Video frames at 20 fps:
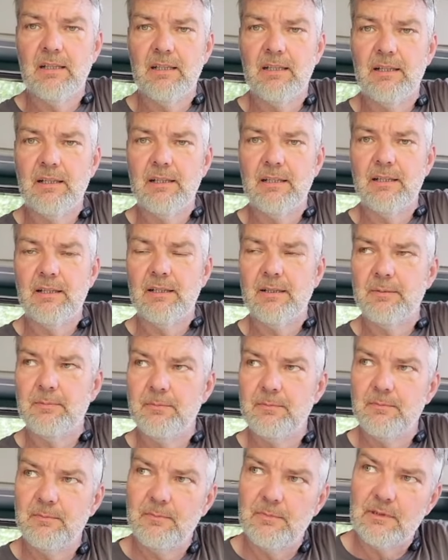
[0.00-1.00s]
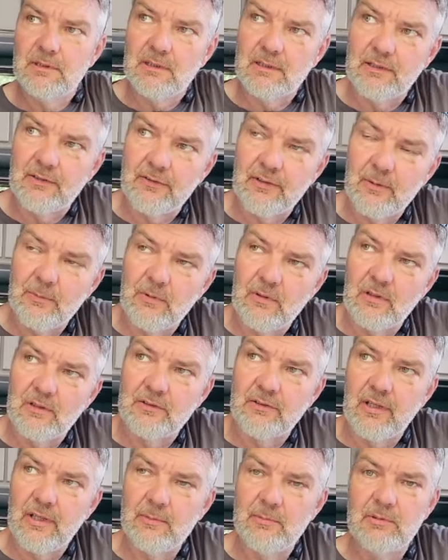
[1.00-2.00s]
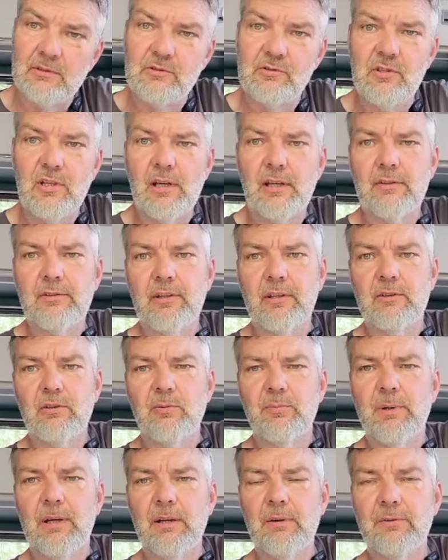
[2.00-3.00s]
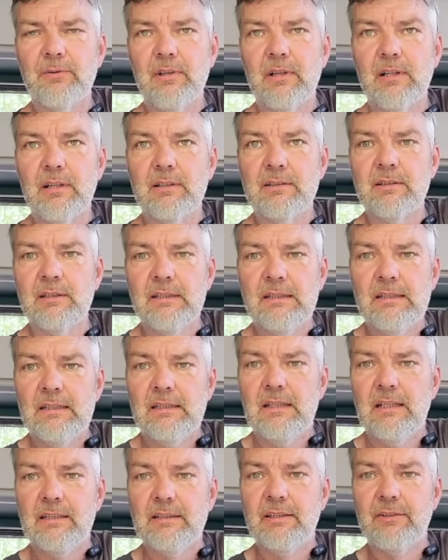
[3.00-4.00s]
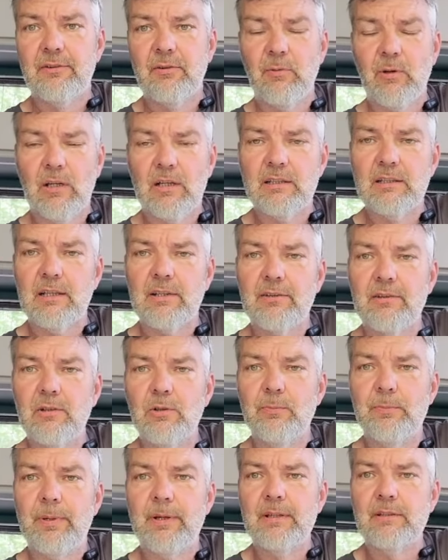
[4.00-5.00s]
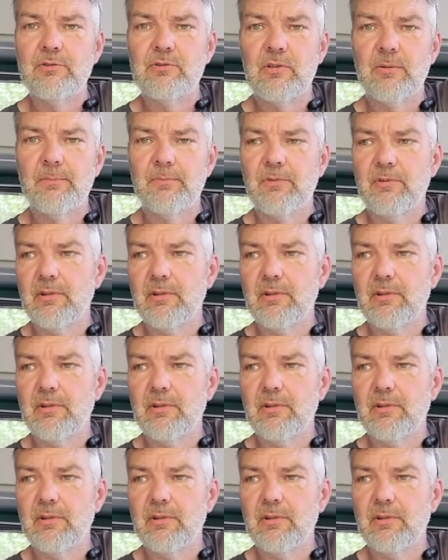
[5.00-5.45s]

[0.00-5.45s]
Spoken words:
Like I say, we've got a table and chair set up outside, and it's a really nice little pitch.